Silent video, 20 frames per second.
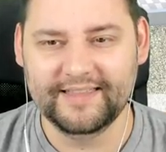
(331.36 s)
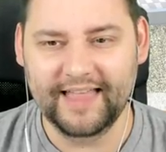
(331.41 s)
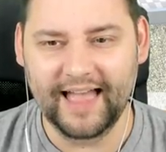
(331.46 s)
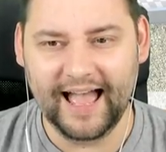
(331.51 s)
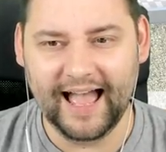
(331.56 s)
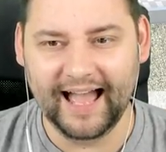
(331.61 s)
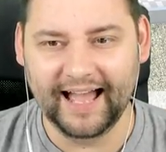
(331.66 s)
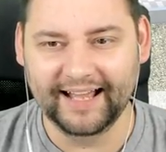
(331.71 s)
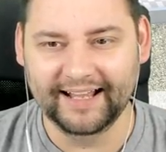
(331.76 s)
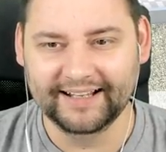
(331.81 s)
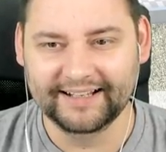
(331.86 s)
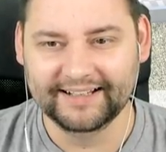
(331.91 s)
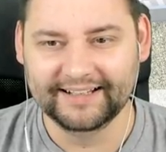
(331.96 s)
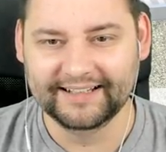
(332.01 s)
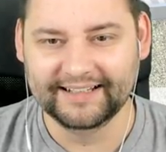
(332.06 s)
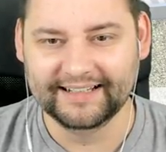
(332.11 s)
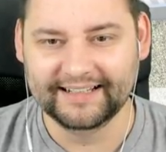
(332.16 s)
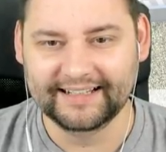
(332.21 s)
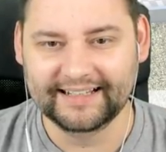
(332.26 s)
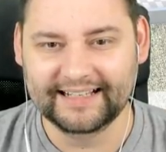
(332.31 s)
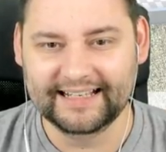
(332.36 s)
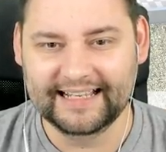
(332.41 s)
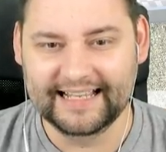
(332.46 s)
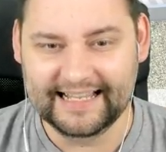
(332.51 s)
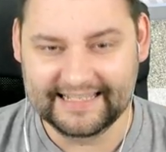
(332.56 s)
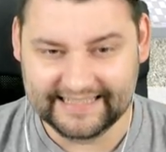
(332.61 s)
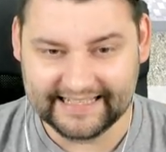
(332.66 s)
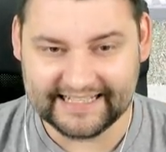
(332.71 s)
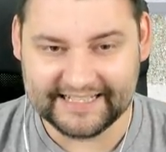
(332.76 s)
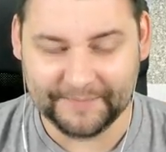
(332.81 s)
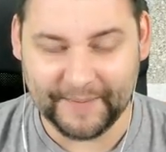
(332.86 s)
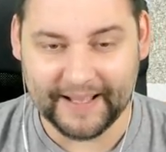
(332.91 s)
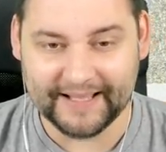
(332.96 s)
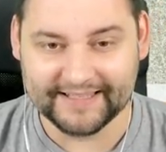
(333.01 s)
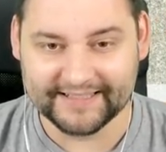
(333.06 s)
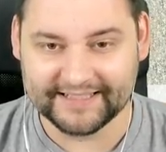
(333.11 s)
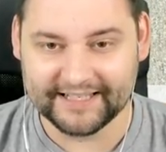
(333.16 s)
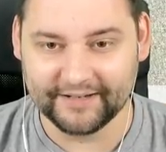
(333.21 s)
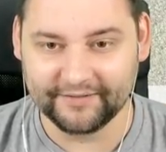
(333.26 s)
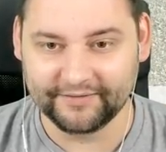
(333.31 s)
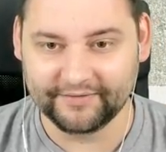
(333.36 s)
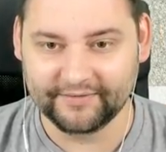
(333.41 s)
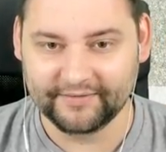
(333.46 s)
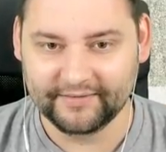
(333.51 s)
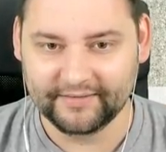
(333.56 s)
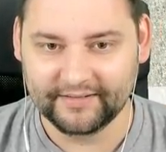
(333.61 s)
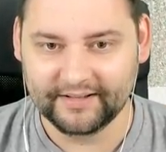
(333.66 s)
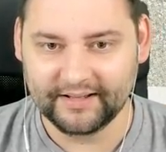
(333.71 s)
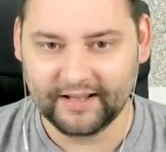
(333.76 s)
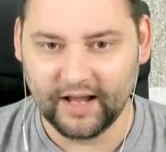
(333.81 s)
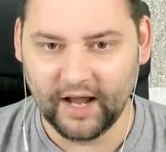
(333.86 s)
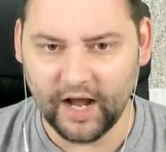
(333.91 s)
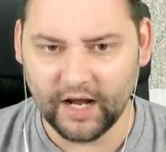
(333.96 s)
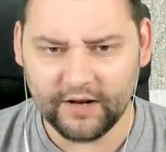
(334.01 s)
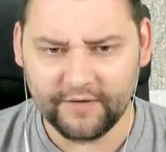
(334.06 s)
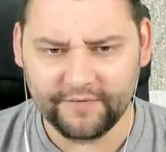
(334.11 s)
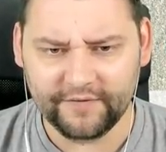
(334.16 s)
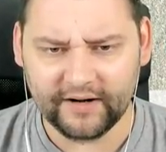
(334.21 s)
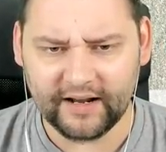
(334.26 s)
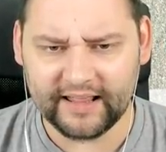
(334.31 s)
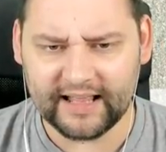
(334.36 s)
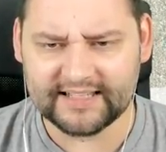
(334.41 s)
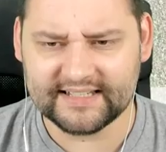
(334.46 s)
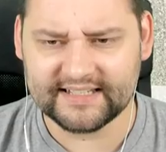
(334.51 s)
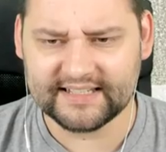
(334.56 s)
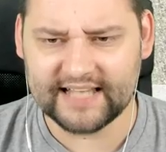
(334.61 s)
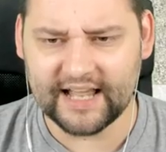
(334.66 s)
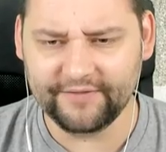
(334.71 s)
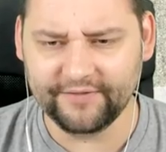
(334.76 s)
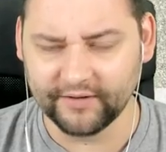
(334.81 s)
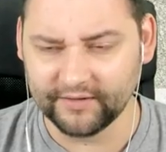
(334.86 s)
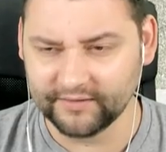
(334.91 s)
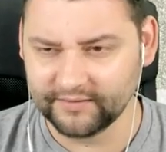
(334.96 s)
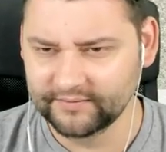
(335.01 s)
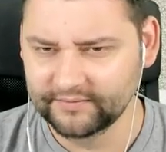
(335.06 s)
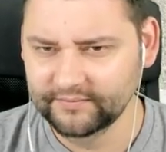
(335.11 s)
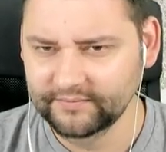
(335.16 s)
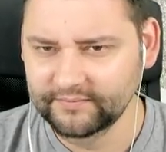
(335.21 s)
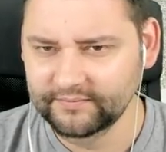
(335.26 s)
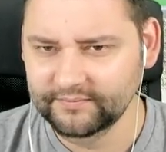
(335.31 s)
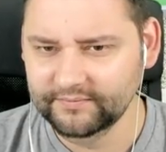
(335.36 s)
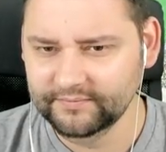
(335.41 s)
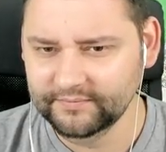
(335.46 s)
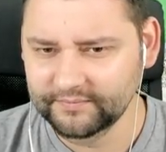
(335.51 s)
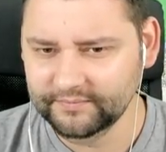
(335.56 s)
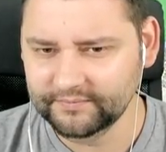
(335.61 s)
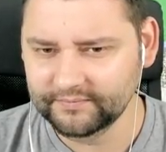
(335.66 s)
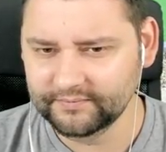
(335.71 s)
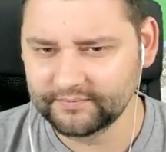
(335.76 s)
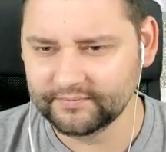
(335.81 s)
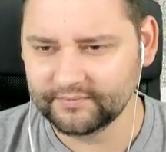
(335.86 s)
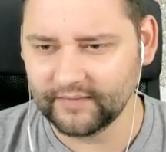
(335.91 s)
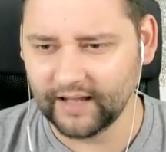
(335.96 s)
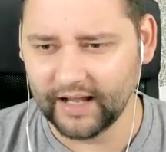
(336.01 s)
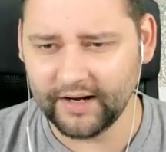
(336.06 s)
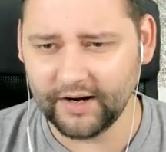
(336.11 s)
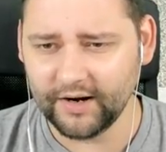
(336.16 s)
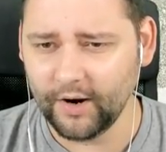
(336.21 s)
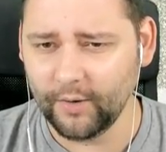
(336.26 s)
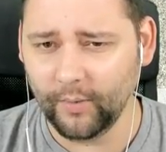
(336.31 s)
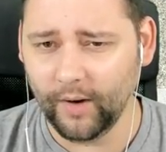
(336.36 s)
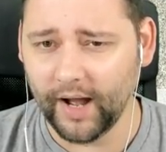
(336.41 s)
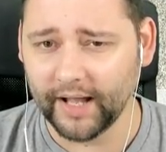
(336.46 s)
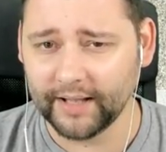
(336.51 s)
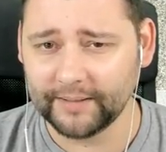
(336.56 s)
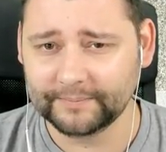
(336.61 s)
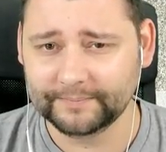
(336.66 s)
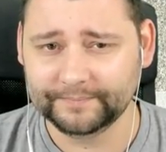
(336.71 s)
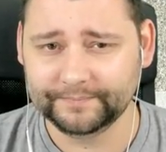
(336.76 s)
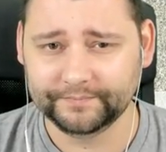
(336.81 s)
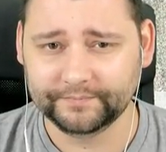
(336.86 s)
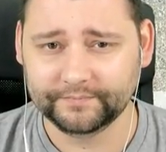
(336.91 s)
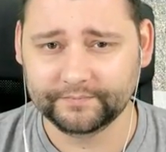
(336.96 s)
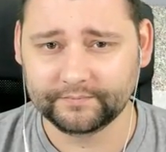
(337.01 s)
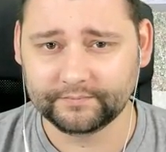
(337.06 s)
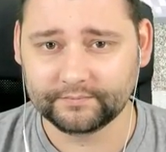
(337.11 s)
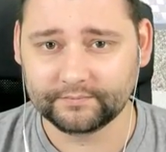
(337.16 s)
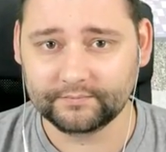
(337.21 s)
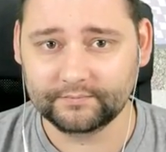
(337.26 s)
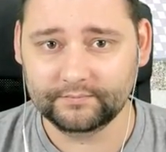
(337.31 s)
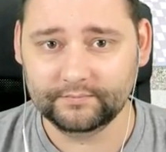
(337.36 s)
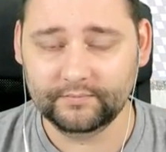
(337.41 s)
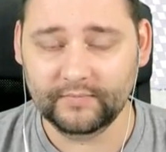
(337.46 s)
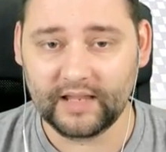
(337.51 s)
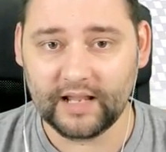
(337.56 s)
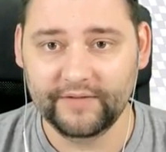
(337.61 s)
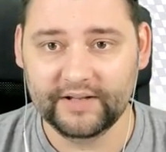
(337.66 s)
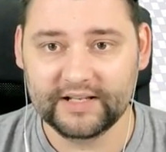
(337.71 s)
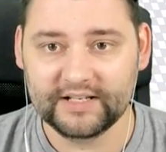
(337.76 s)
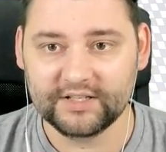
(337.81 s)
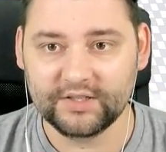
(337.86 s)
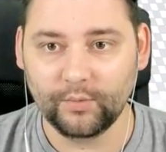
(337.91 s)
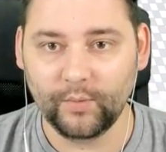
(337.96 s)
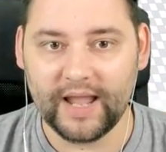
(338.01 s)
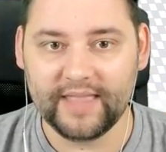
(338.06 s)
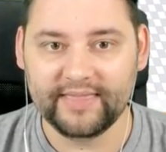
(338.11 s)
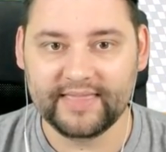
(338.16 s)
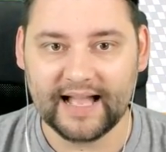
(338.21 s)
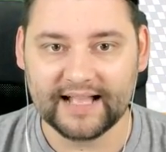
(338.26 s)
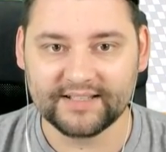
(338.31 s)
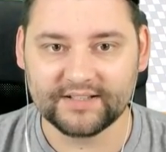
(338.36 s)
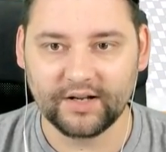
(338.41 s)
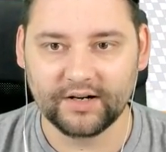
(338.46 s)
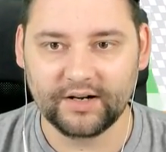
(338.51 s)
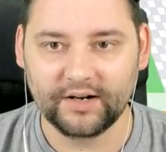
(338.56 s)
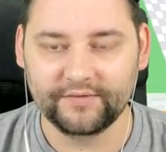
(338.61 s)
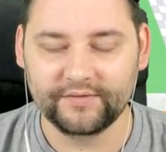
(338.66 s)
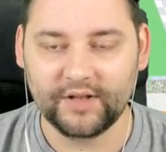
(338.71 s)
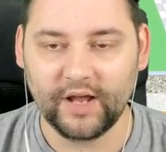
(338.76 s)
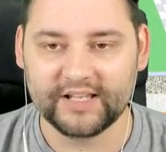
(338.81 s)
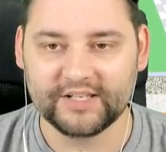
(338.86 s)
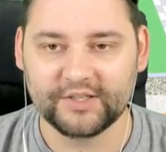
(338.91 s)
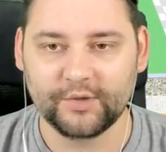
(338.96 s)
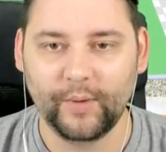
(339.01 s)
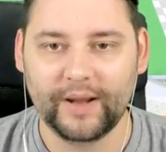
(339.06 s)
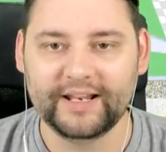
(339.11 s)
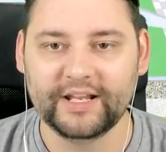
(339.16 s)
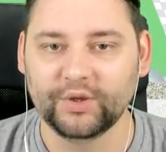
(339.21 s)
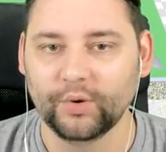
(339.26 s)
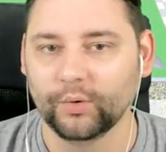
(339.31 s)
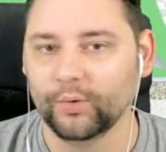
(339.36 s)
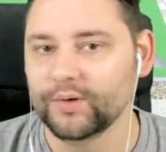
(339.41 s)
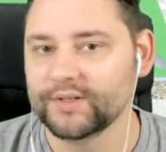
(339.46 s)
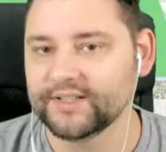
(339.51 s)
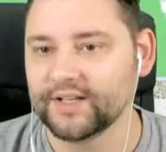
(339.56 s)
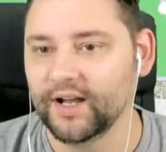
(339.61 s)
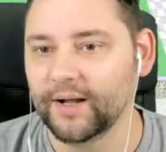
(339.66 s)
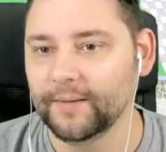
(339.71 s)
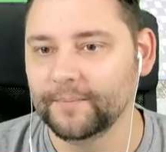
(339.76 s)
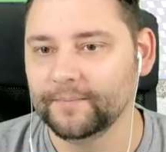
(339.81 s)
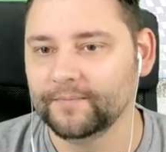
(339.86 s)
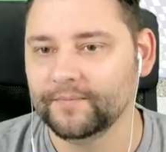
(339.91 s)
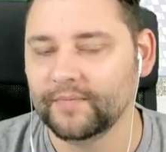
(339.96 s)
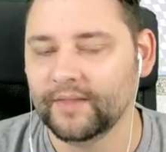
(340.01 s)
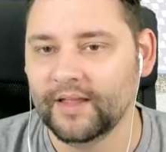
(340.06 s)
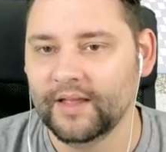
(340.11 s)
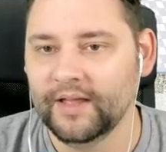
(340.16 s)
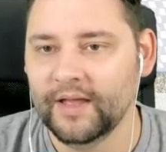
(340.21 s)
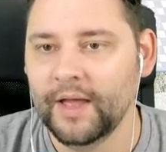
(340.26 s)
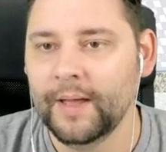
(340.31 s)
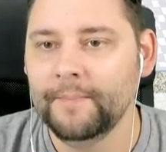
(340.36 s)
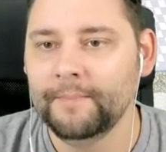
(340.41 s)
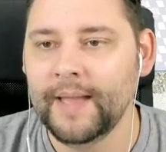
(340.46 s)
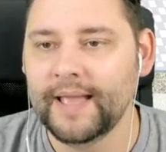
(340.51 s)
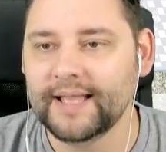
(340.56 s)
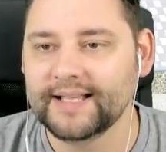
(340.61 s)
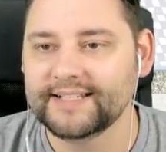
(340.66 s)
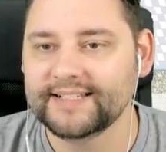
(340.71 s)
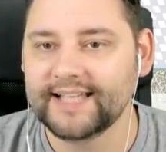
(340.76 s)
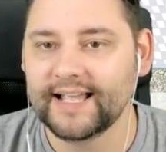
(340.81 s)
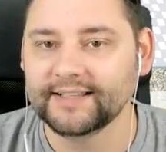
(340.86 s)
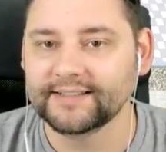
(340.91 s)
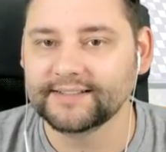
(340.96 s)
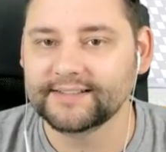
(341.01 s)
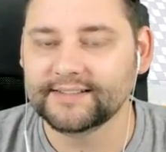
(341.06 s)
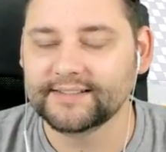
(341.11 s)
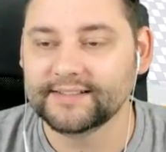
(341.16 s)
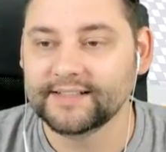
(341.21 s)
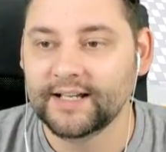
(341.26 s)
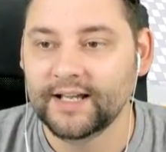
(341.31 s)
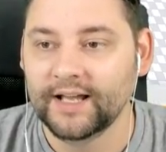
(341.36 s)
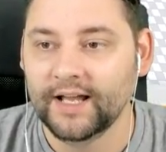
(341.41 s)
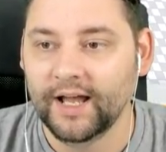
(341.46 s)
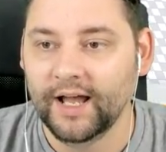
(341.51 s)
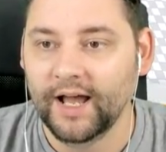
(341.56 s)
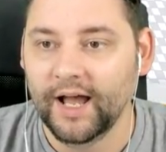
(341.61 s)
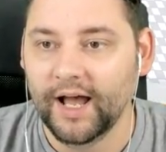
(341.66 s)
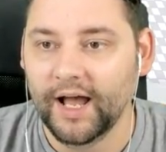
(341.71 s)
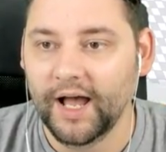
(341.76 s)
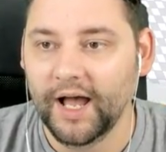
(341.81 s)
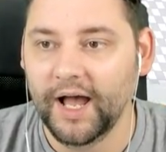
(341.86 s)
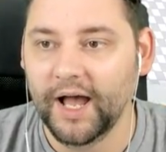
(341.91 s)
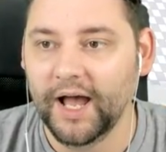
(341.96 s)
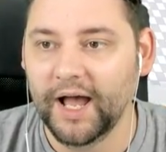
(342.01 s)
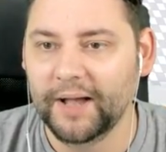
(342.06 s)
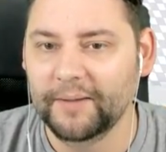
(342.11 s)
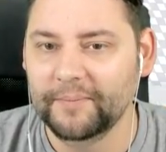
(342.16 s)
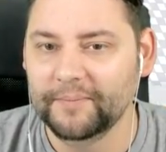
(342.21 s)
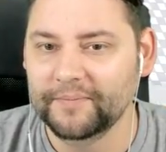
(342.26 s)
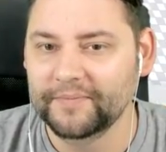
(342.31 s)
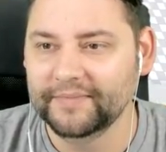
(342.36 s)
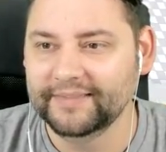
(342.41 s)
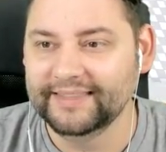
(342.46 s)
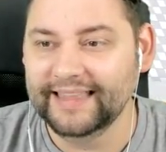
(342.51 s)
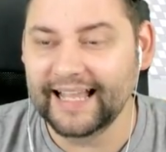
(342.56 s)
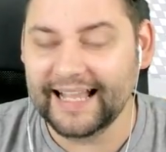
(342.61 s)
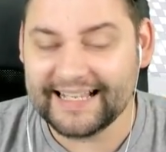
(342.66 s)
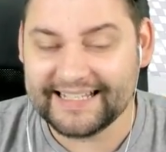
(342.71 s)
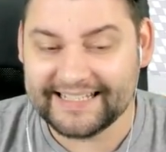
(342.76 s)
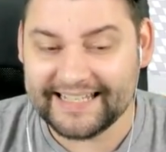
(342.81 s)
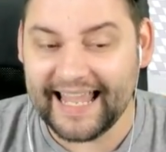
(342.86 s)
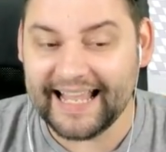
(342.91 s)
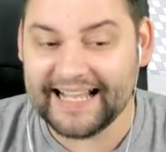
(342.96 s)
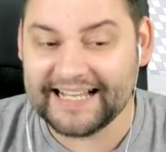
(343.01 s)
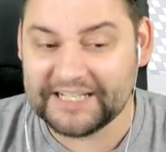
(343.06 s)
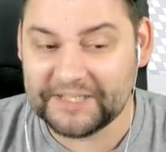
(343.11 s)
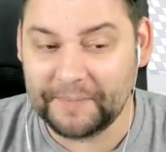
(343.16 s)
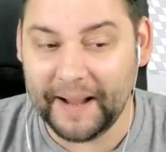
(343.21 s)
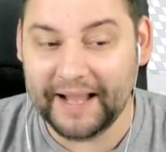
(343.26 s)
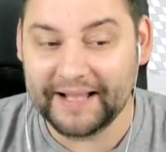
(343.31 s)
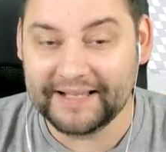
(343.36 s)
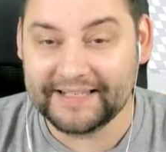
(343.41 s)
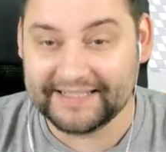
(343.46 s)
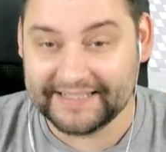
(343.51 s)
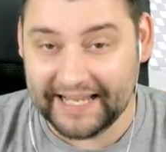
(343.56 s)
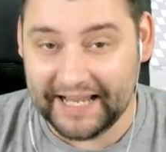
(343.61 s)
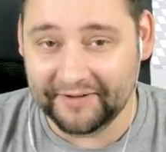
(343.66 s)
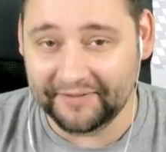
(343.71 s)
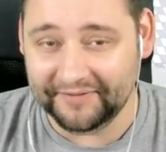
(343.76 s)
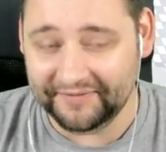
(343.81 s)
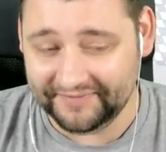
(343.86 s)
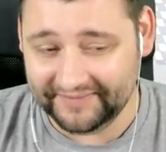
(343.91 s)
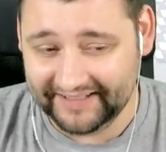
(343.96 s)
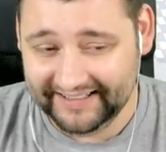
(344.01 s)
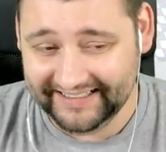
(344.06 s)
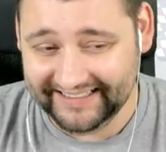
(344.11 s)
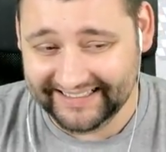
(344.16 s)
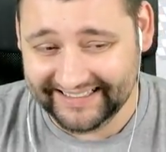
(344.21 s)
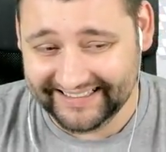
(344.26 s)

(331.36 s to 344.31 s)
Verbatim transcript: That is expensive. I don't feel like that's seven. I don't know why. I mean, it's the way that's gonna... No, it's the way the doors are. Makes sense. Um, that's expensive.